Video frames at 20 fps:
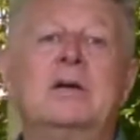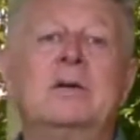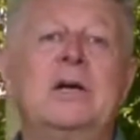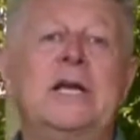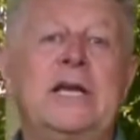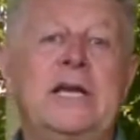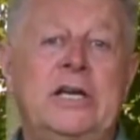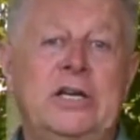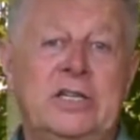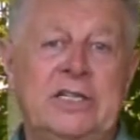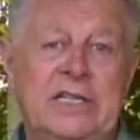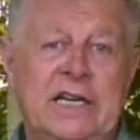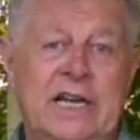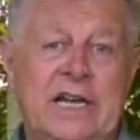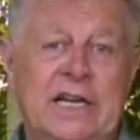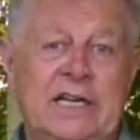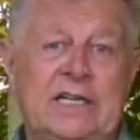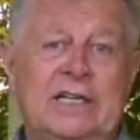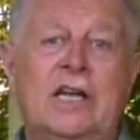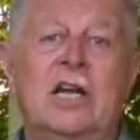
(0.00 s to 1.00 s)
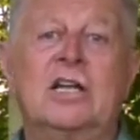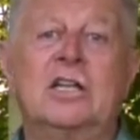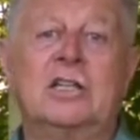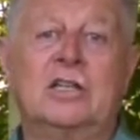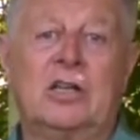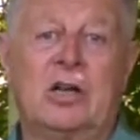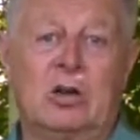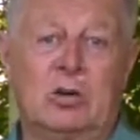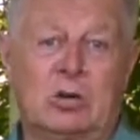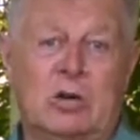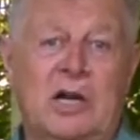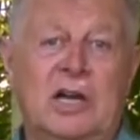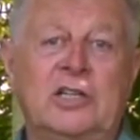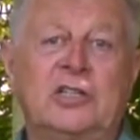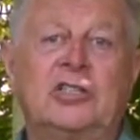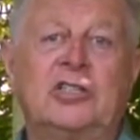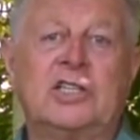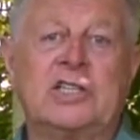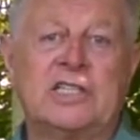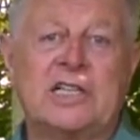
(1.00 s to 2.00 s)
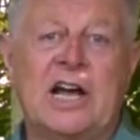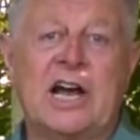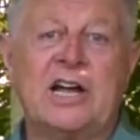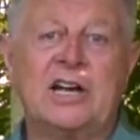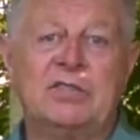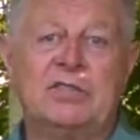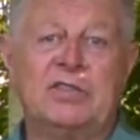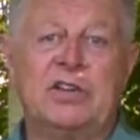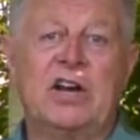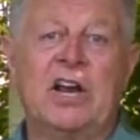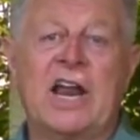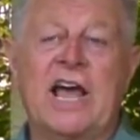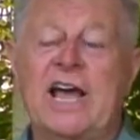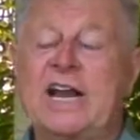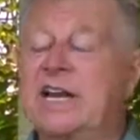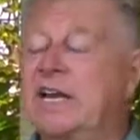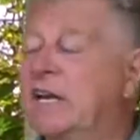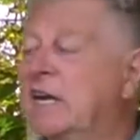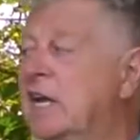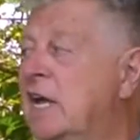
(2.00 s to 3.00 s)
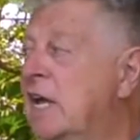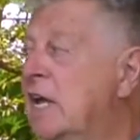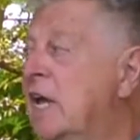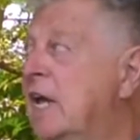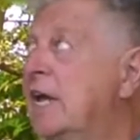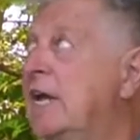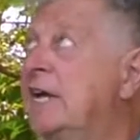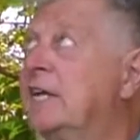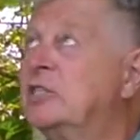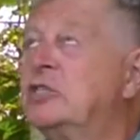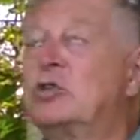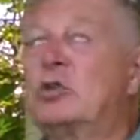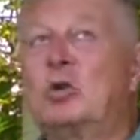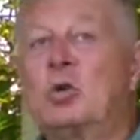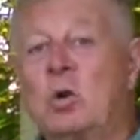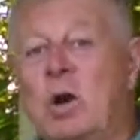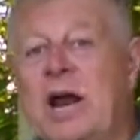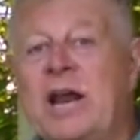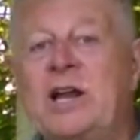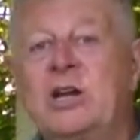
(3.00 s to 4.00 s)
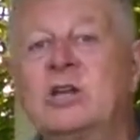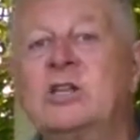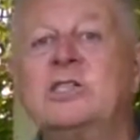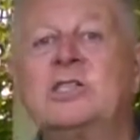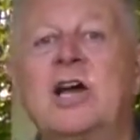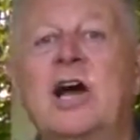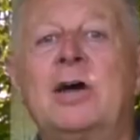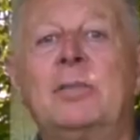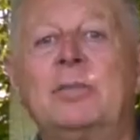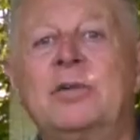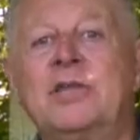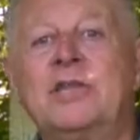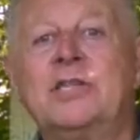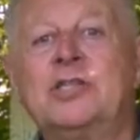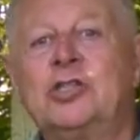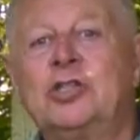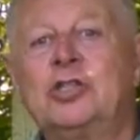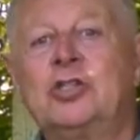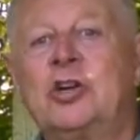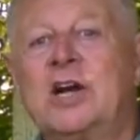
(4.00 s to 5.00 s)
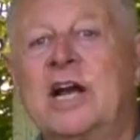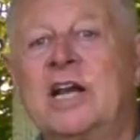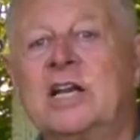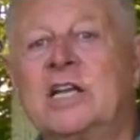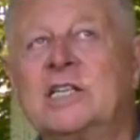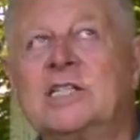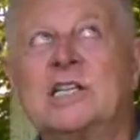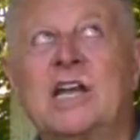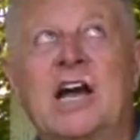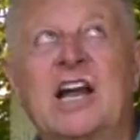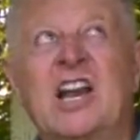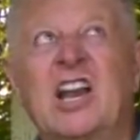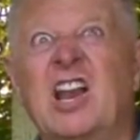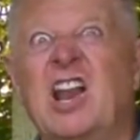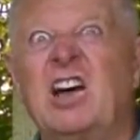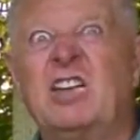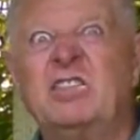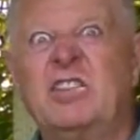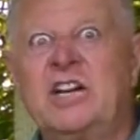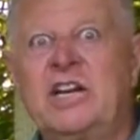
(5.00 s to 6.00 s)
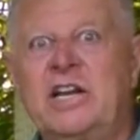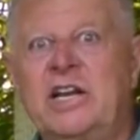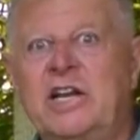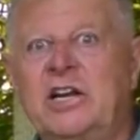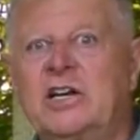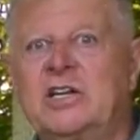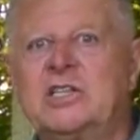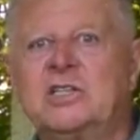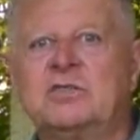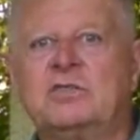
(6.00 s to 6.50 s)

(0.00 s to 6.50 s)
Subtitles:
it could take the whole countryside if you let it. It's great on top of this trellis. I love it here. It's